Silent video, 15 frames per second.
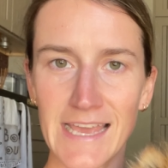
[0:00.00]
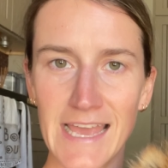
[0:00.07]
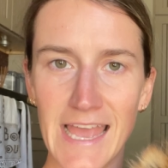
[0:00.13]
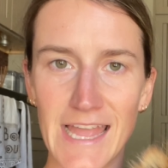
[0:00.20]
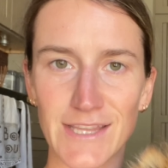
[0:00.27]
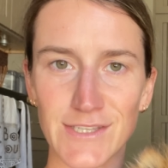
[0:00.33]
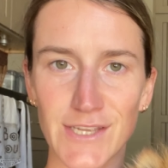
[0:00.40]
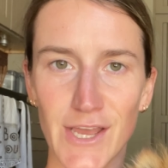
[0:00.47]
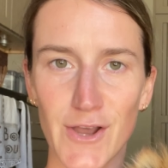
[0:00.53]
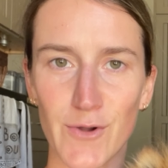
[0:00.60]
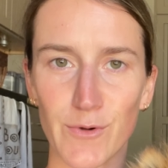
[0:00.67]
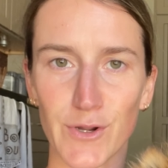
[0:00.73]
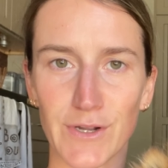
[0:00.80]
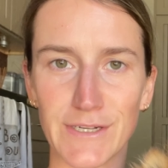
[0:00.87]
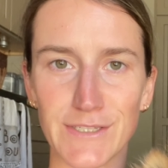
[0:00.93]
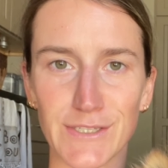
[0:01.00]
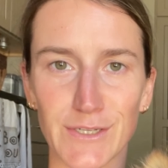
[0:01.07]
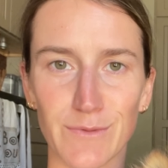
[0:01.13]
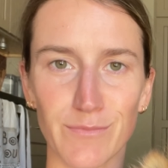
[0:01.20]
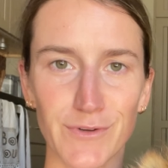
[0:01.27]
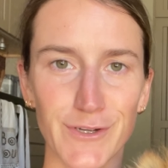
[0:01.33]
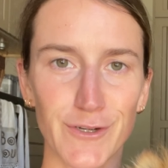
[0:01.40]
And so we're going to a
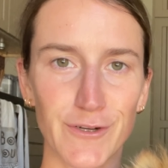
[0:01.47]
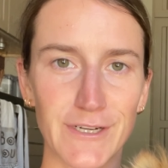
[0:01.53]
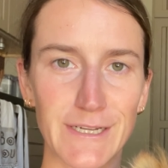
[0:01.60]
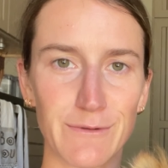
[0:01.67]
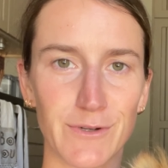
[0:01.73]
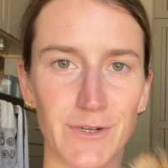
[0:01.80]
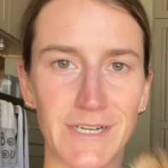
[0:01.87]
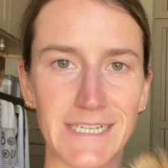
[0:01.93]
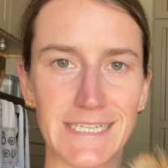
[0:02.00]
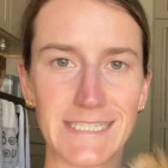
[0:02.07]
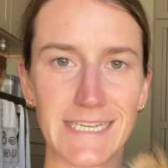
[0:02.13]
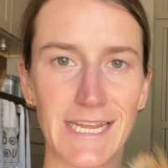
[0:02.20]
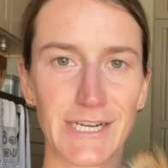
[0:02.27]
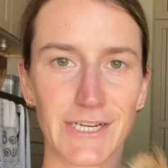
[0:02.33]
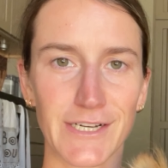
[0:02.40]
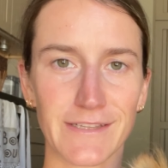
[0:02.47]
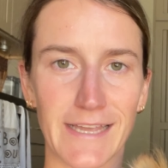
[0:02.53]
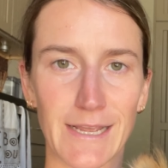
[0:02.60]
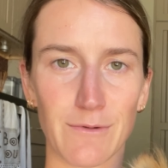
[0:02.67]
brewery, we're going to dinner,